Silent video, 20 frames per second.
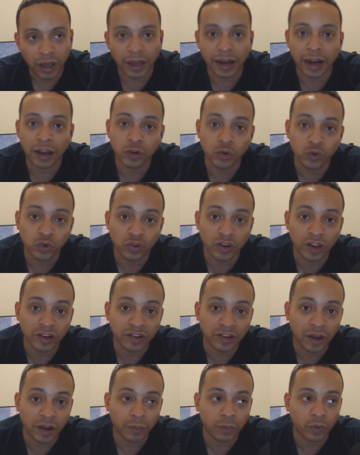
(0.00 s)
And I use the
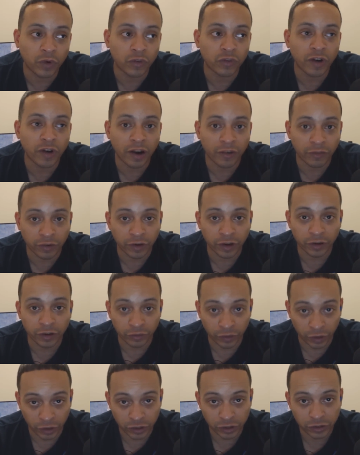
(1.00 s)
example of Gravity
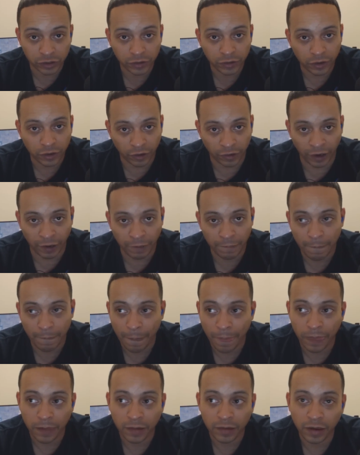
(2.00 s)
Rush. All right.
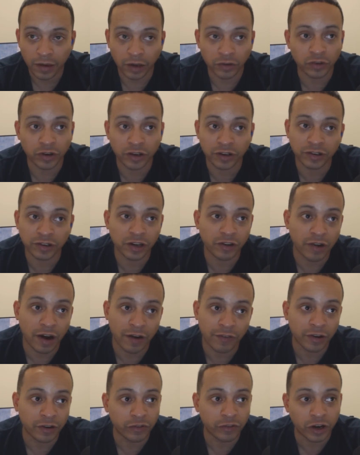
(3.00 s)
As you can see,
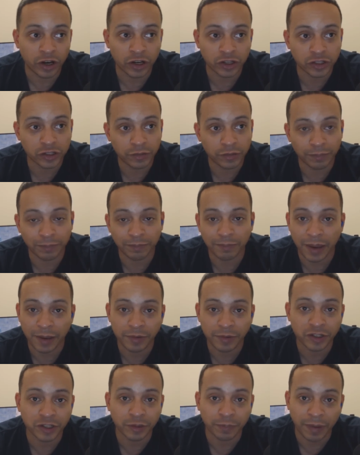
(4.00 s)
Gravity Rush,
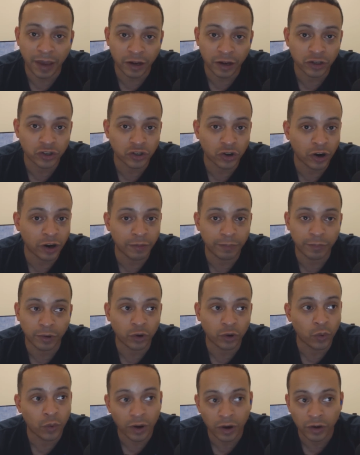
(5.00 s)
maybe in Japan it charted,
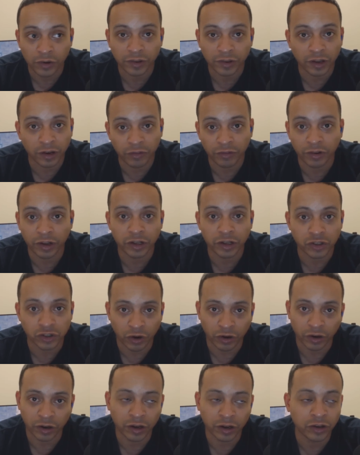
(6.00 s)
but nowhere else did it really
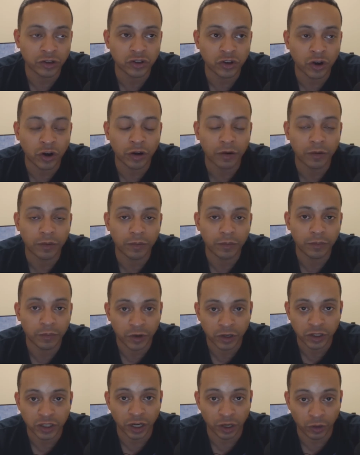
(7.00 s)
chart. It didn't chart
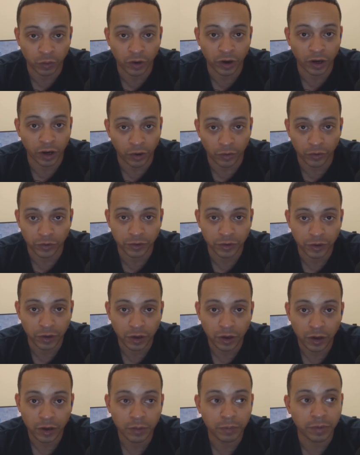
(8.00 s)
much anywhere else.
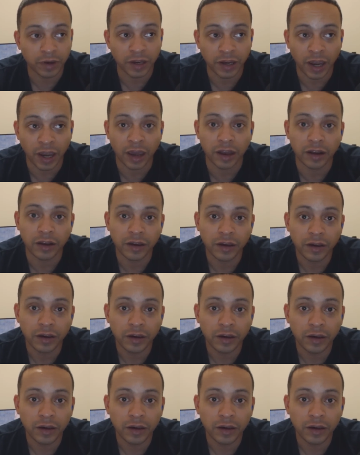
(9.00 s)
But yet,